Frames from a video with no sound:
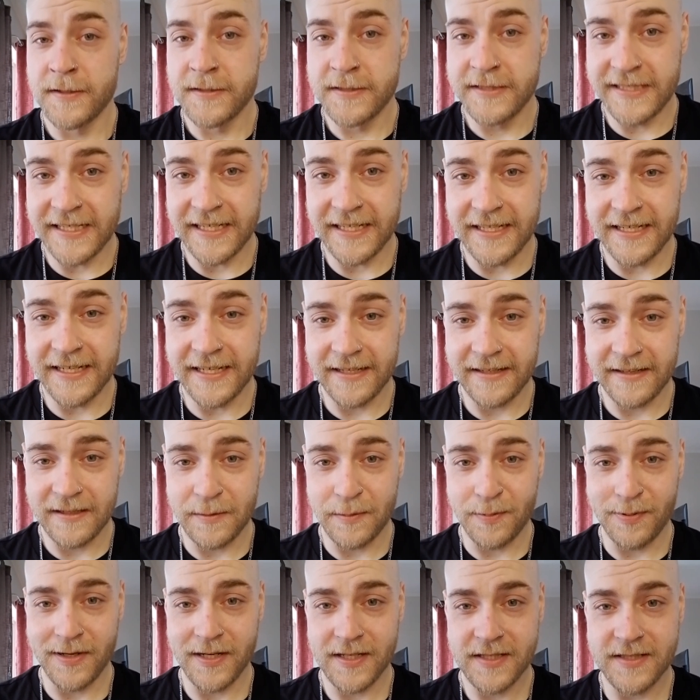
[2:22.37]
sitting in the
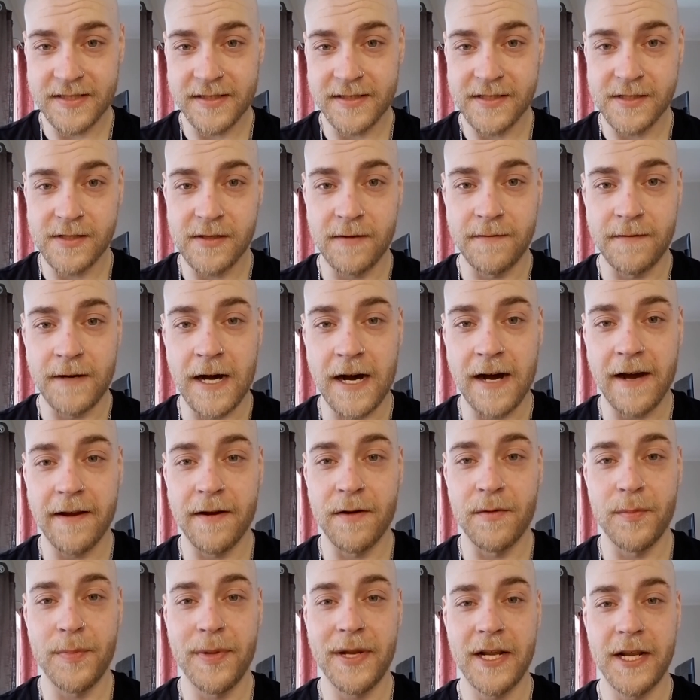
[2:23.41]
presence of
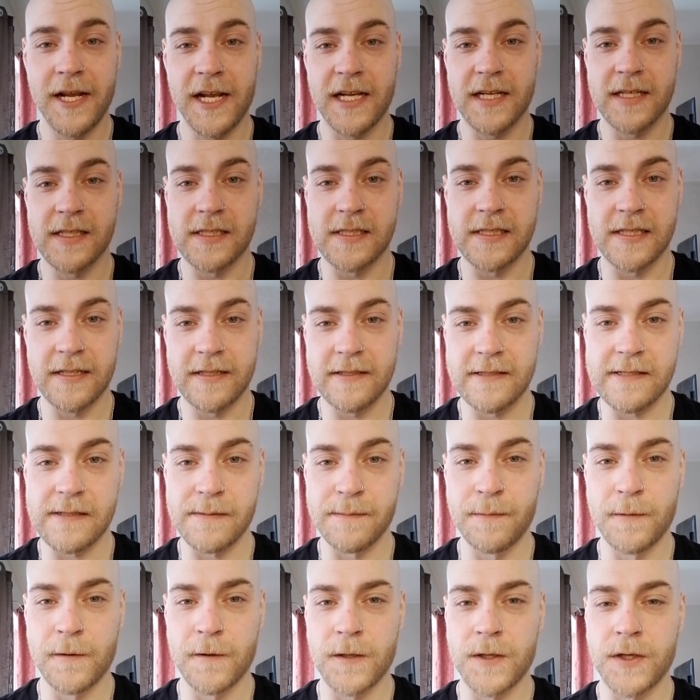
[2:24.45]
higher beings, it is
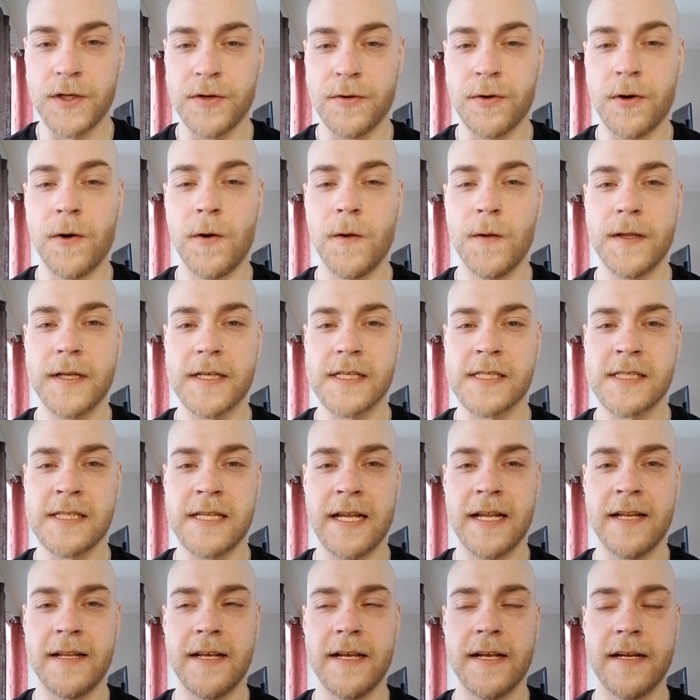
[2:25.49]
important to hold a
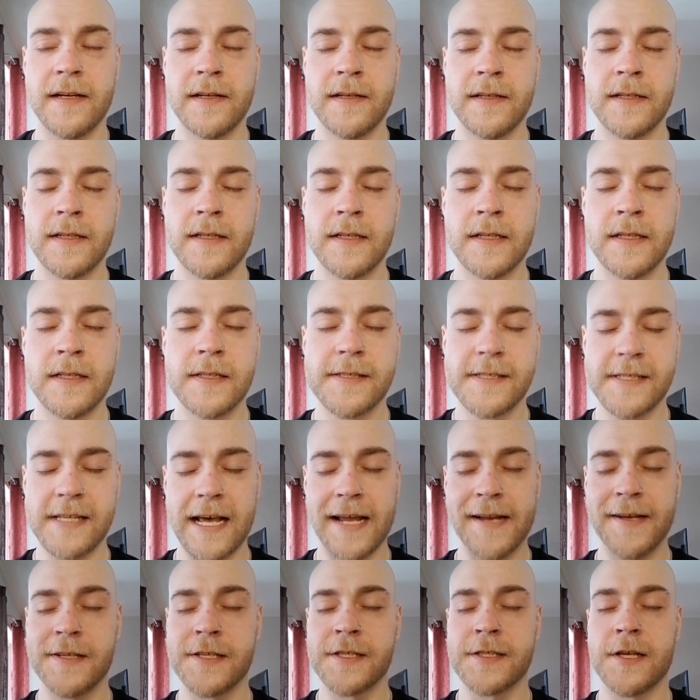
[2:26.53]
steady
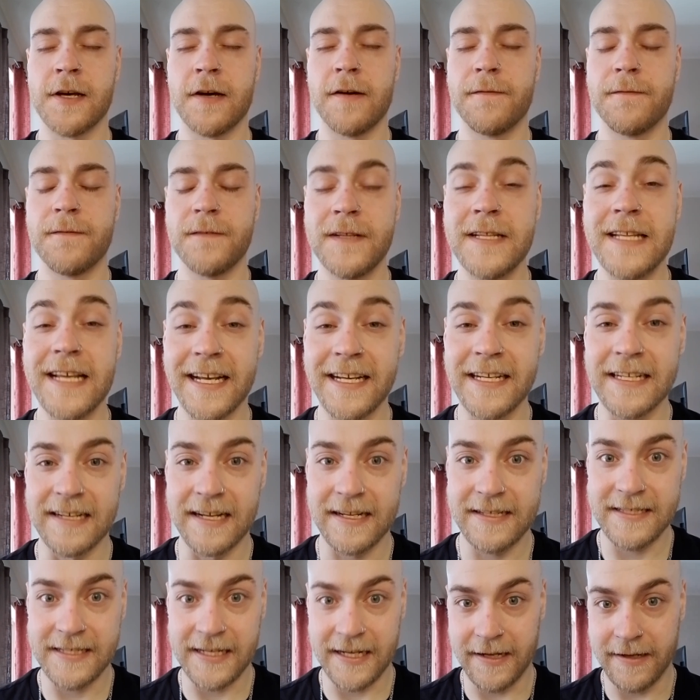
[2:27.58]
sense of
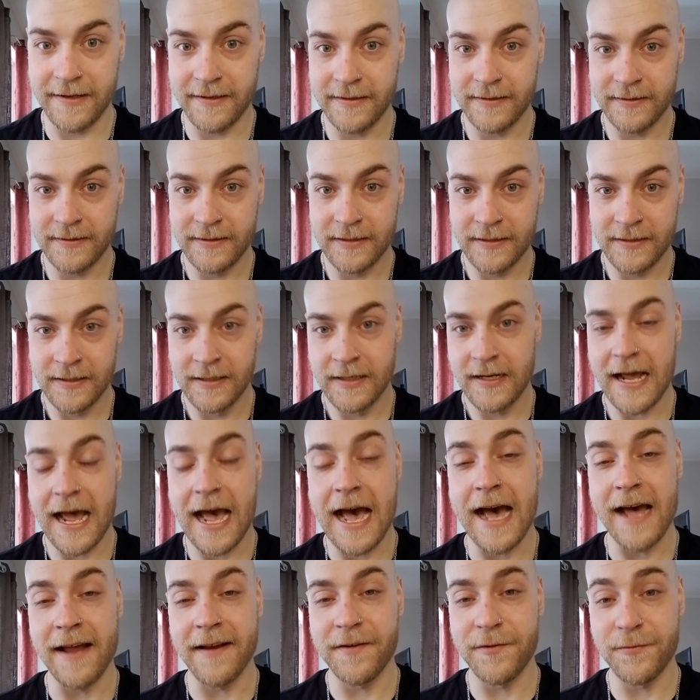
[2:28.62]
dignity
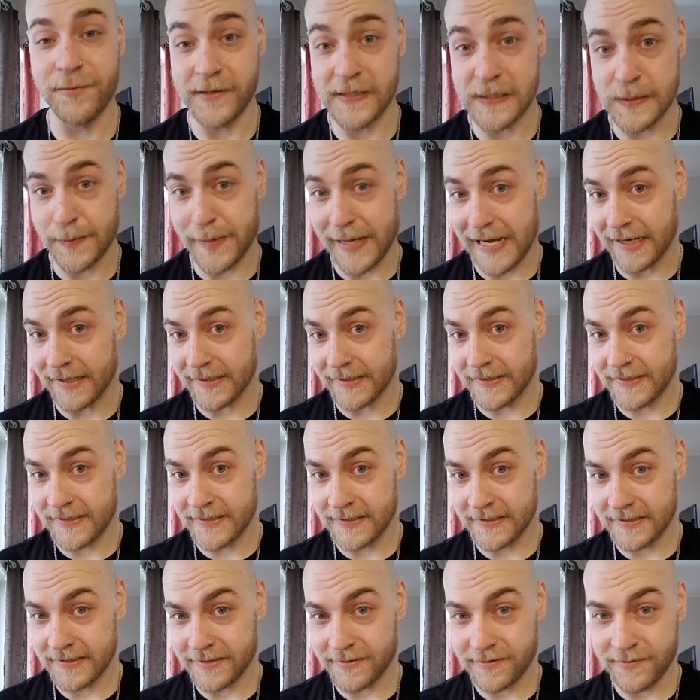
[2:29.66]
and respect,
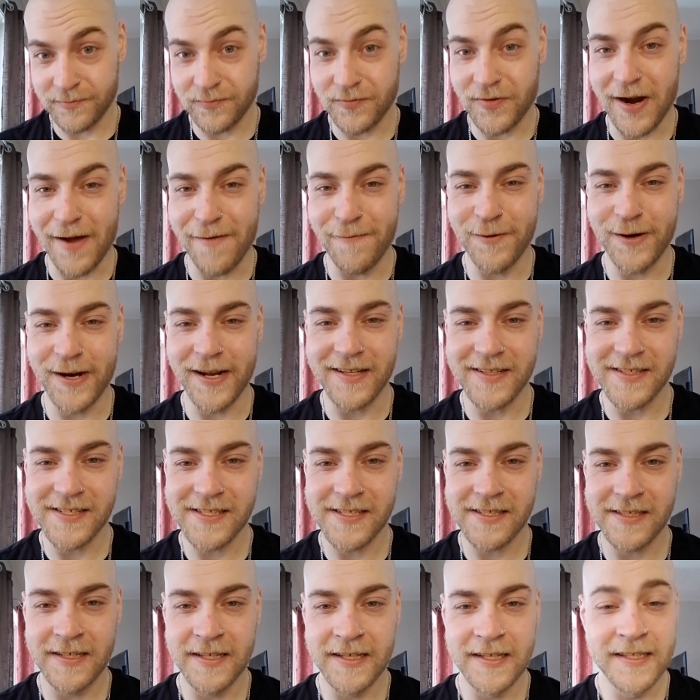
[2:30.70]

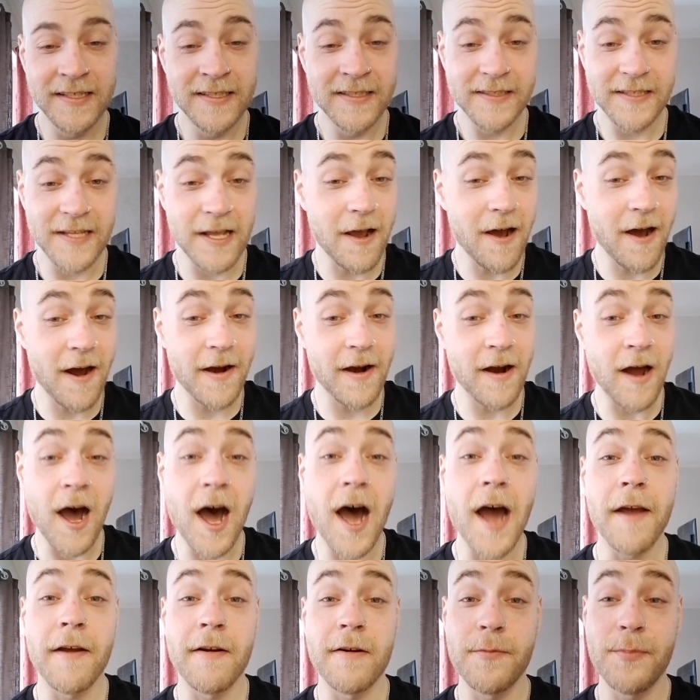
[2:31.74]
reverence. They are
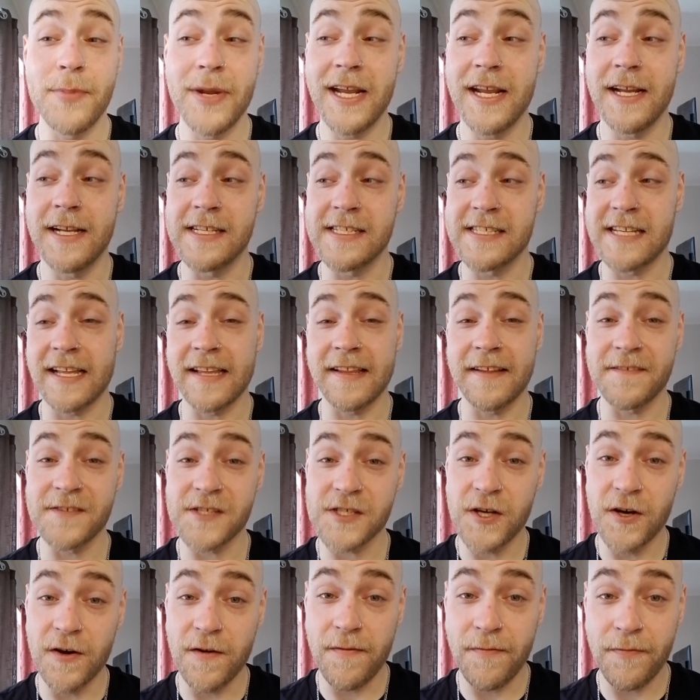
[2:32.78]
higher beings that
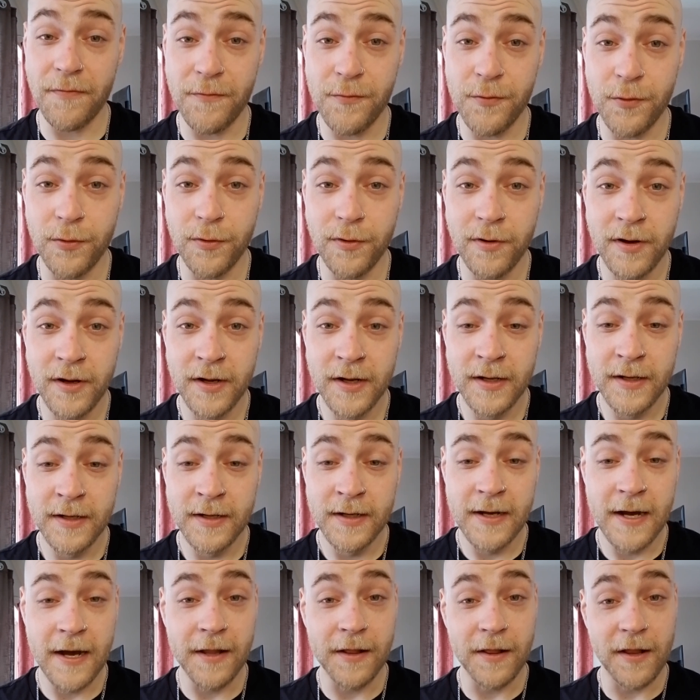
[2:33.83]
have gone through
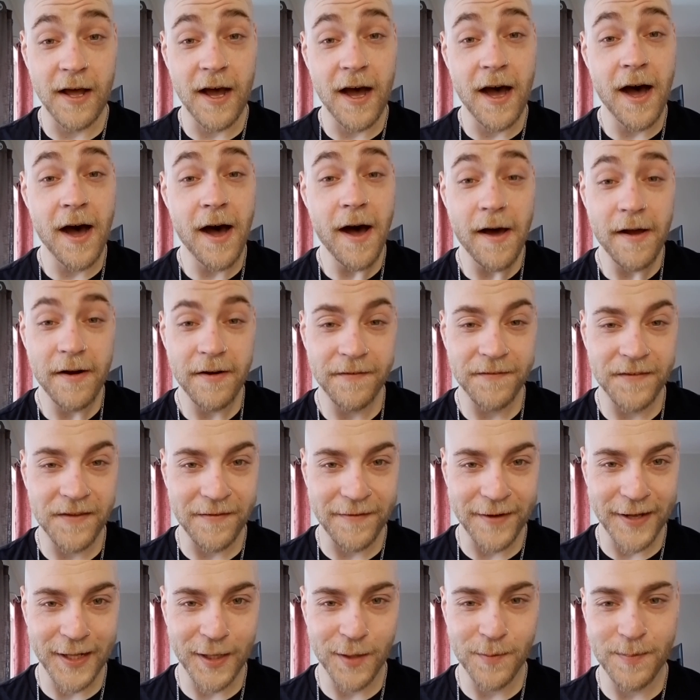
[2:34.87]
a lot of
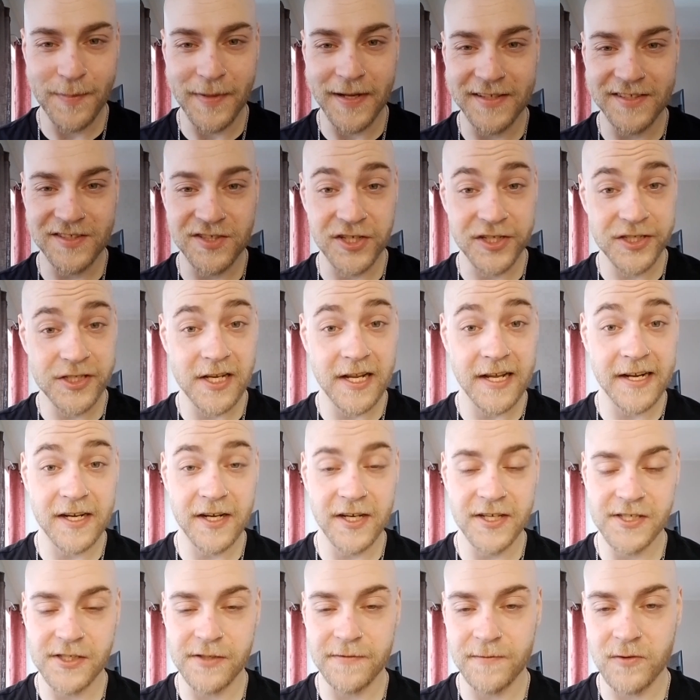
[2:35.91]
development, just like
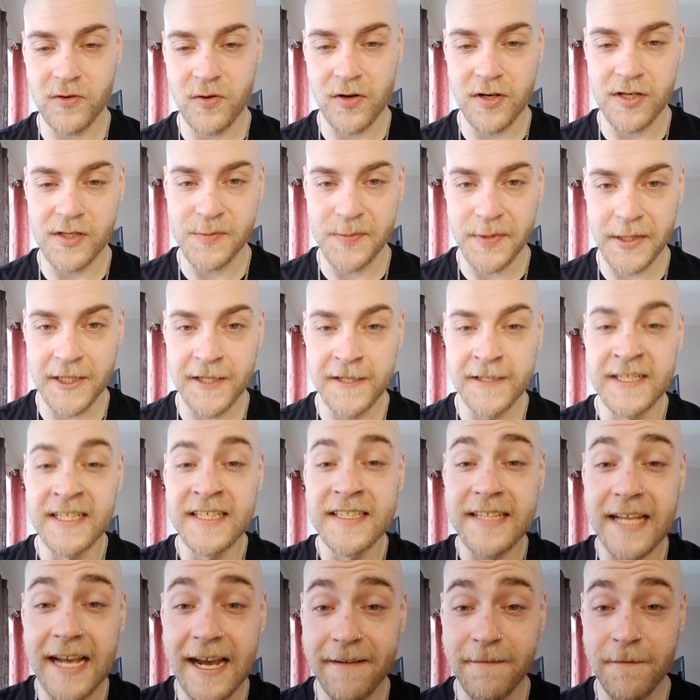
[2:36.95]
us, of course, but
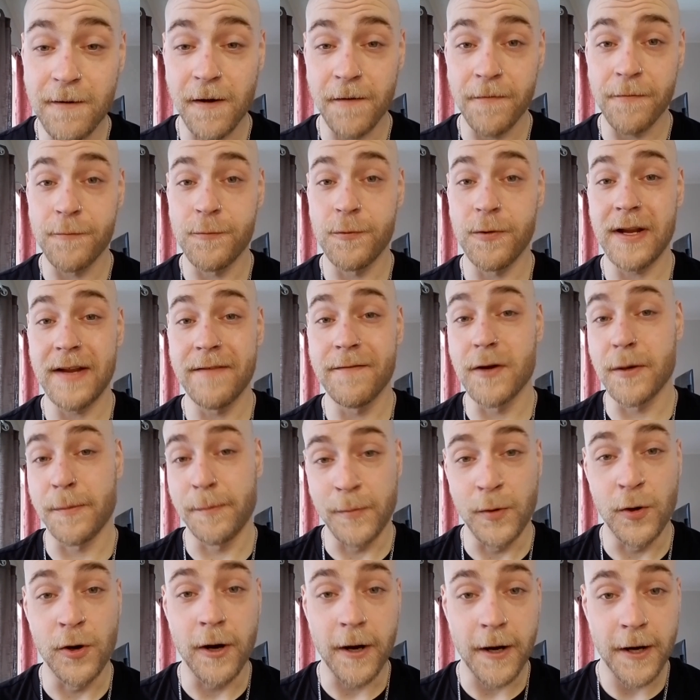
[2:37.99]
they have gone through even
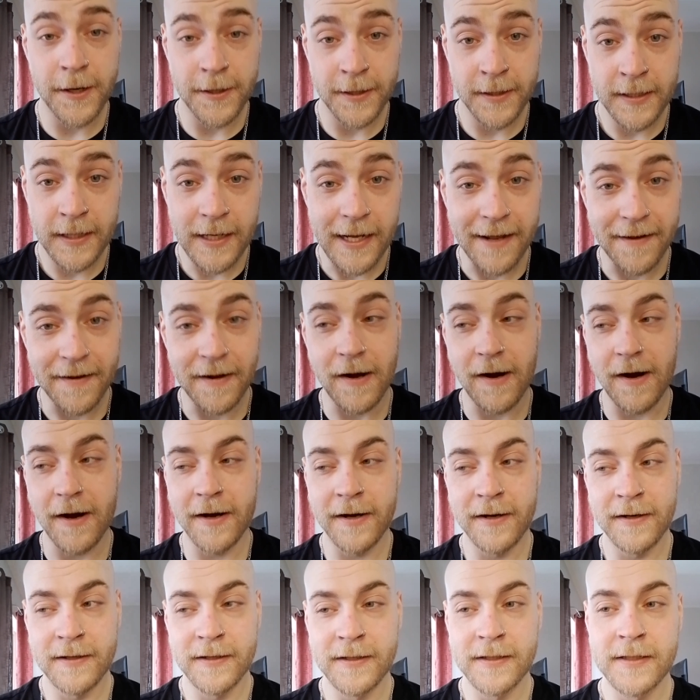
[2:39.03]
more and
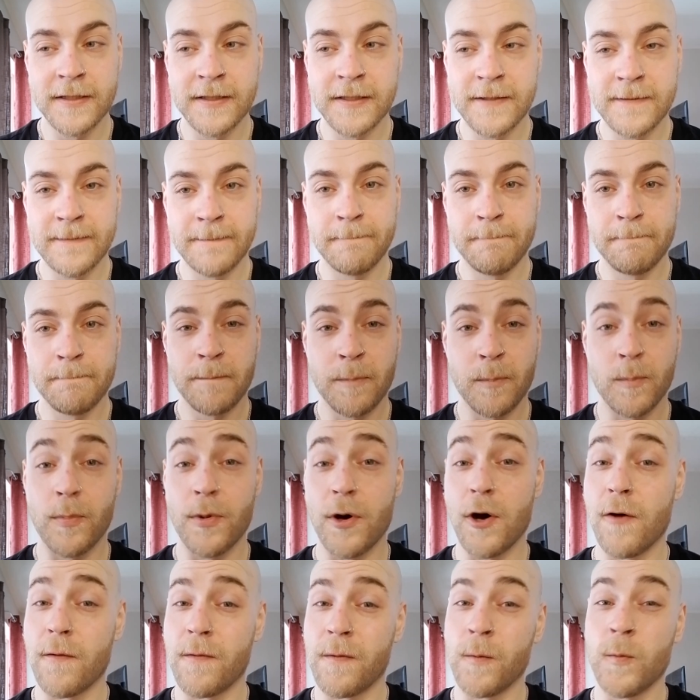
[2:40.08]
are
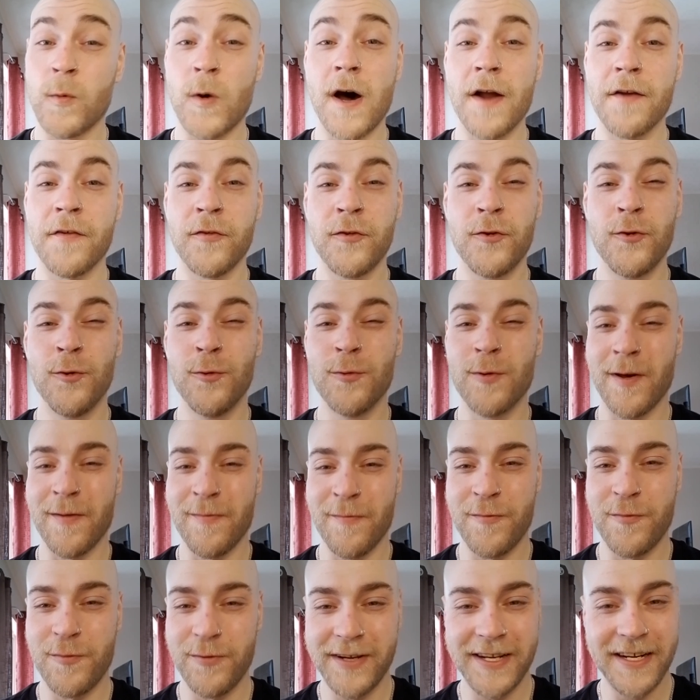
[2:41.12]
both 1, 2,
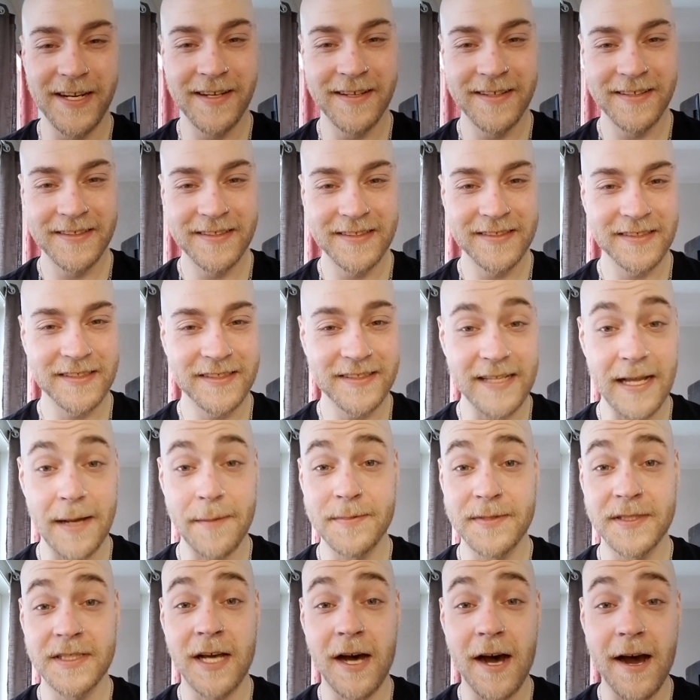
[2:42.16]
and 3
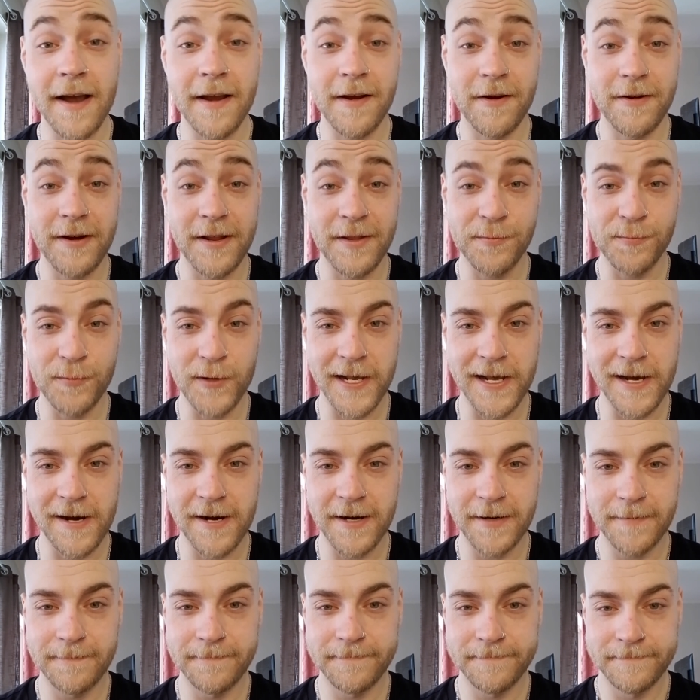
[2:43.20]
steps higher than we
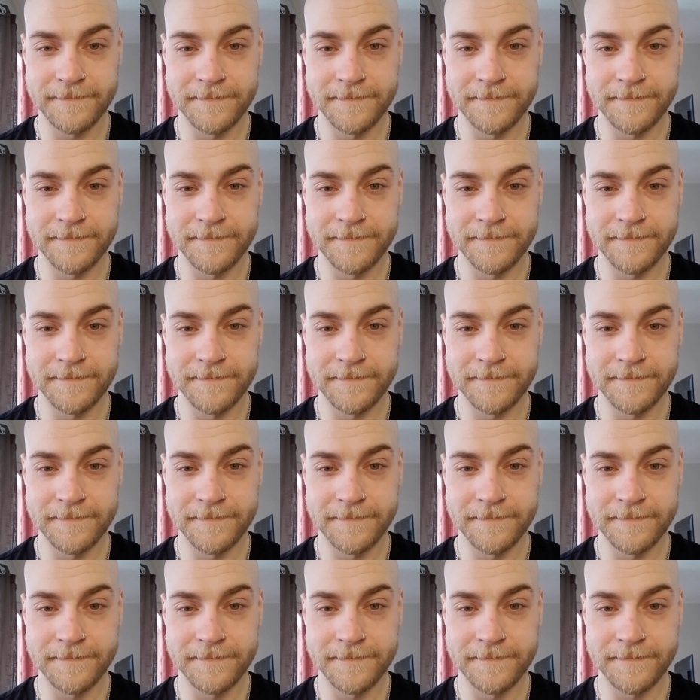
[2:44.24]
are.